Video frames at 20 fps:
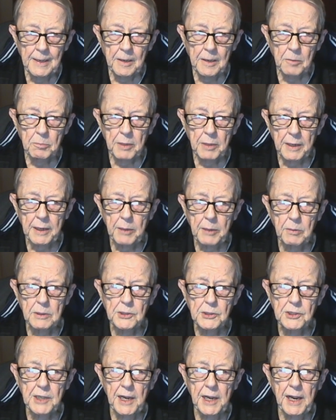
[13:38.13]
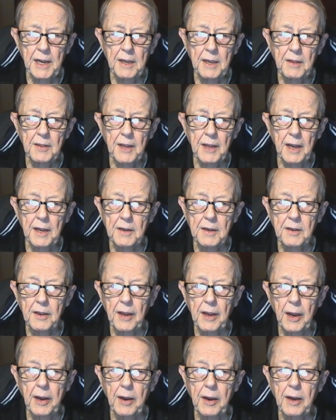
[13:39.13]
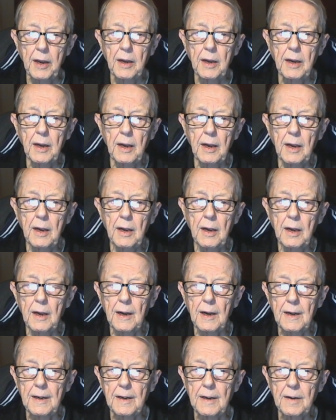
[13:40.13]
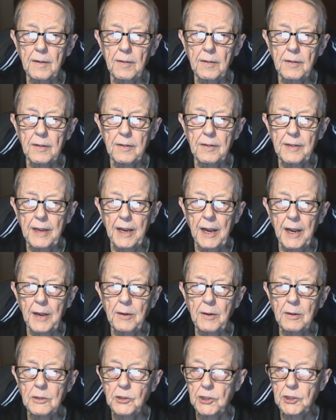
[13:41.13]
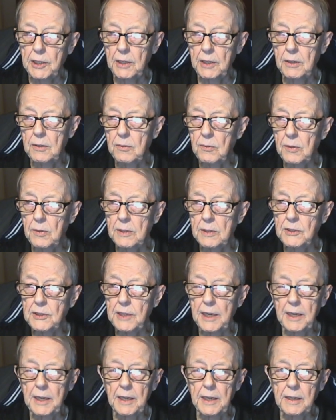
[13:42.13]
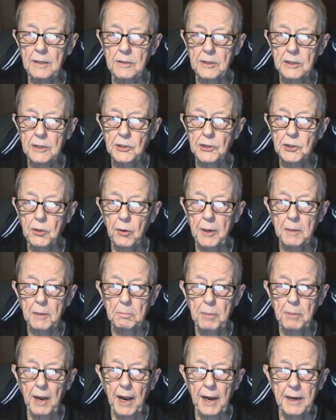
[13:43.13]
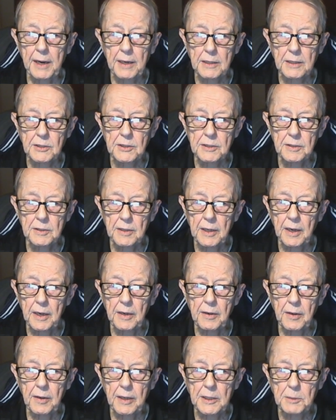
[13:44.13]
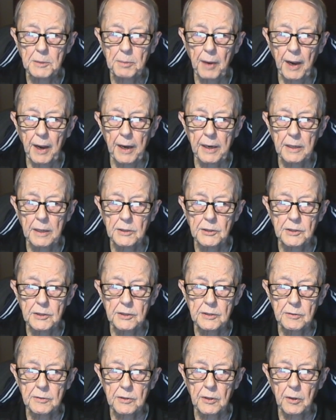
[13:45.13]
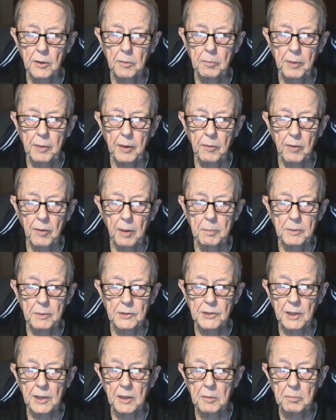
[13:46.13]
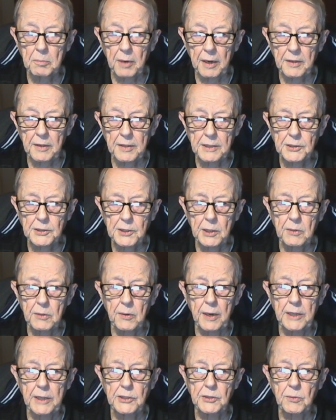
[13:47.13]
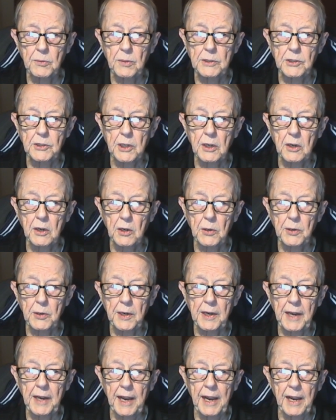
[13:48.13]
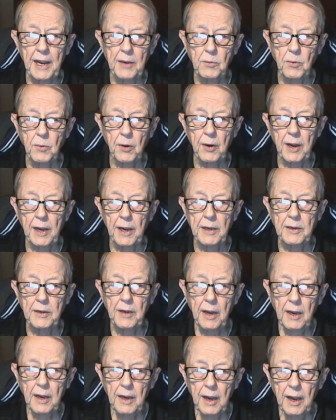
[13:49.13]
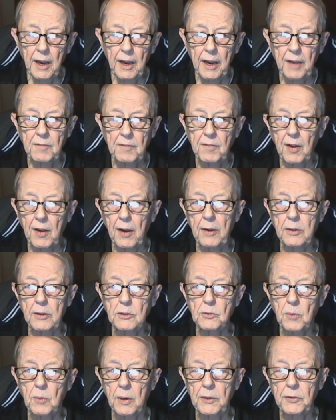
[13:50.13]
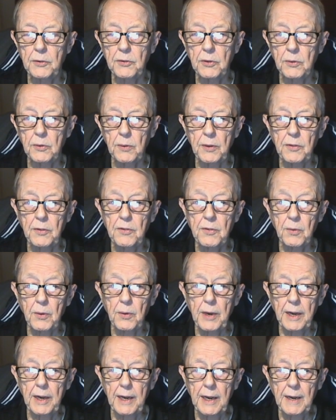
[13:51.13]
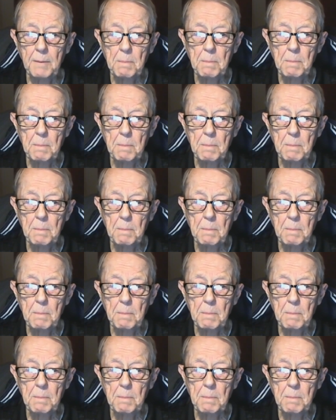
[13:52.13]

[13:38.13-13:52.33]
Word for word: But he was saying that they, uh, the energy was in discrete packets, and these packets could be represented by this equation, which included n, where n had values 1, 2, and 3.